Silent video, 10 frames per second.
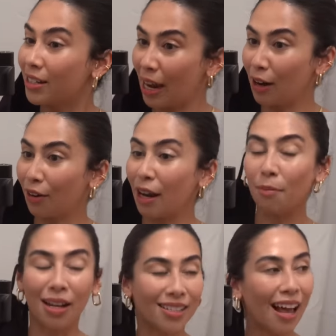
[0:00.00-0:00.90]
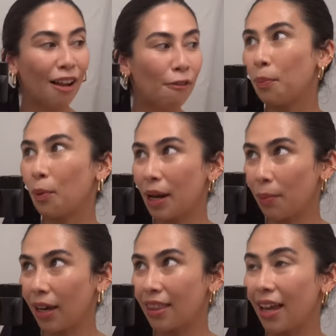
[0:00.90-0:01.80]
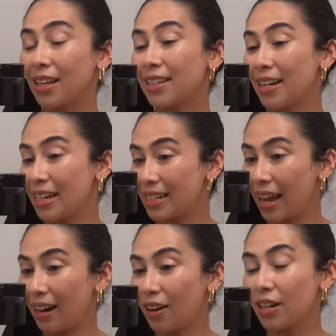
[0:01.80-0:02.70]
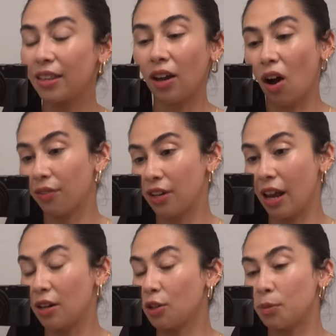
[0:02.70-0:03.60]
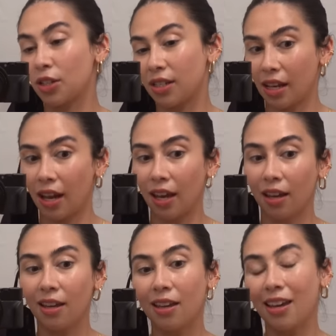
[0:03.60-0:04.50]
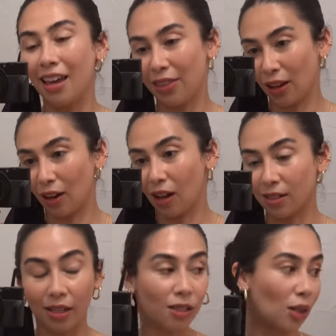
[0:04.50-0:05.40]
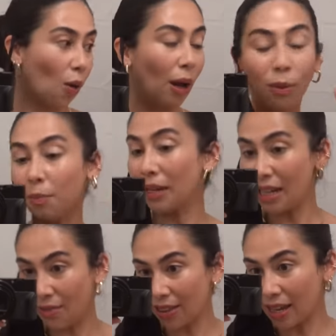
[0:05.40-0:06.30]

tailoring myself, but when I buy things that need tailored, they often end up just sitting in the closet. So I will be leaving